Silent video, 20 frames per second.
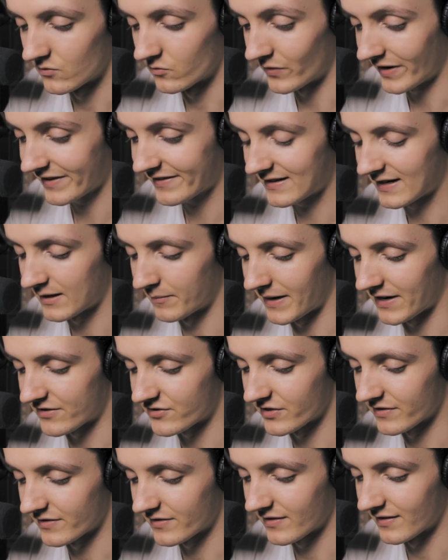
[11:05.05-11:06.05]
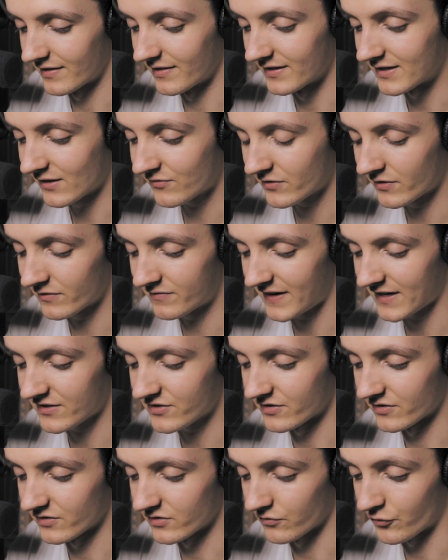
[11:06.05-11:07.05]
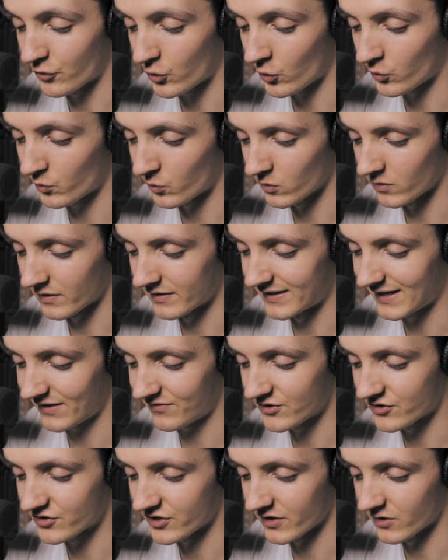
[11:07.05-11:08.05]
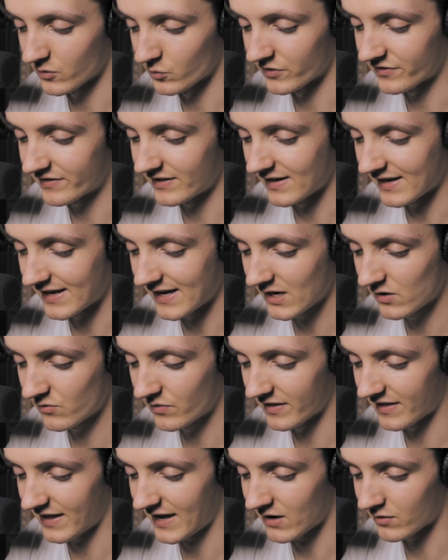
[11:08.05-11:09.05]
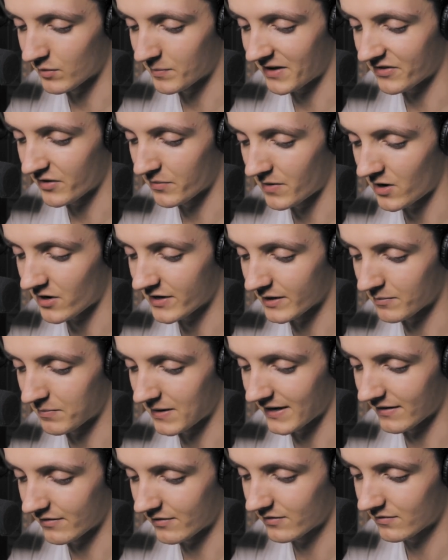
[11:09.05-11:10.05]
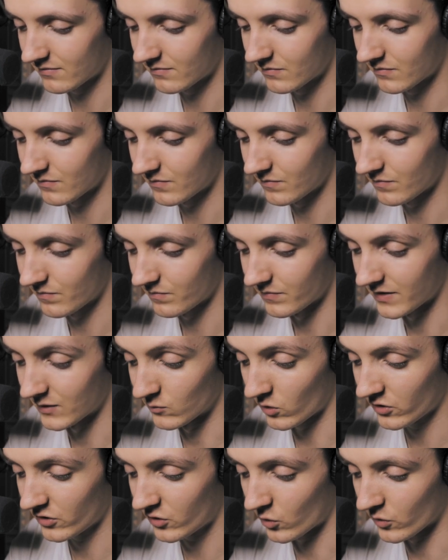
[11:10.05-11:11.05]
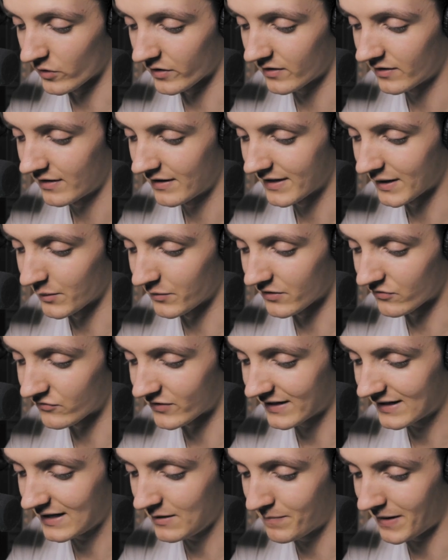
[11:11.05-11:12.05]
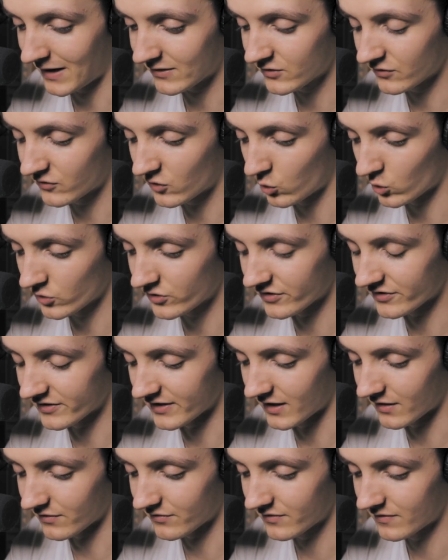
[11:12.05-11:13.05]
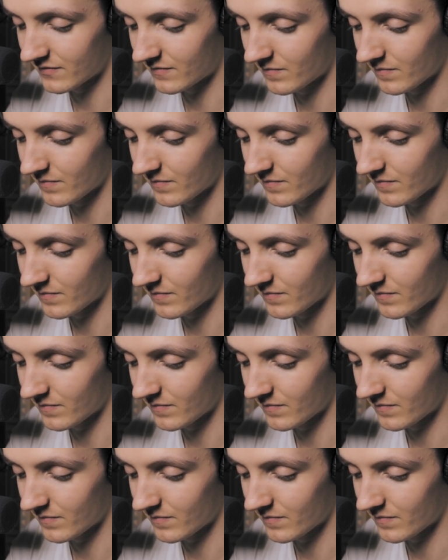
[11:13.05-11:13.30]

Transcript: Wrestling matches in the different fashions of Cornwall and Devonshire were seen here and there about the marketplace. In one corner, there was a friendly bout of quarterstaff.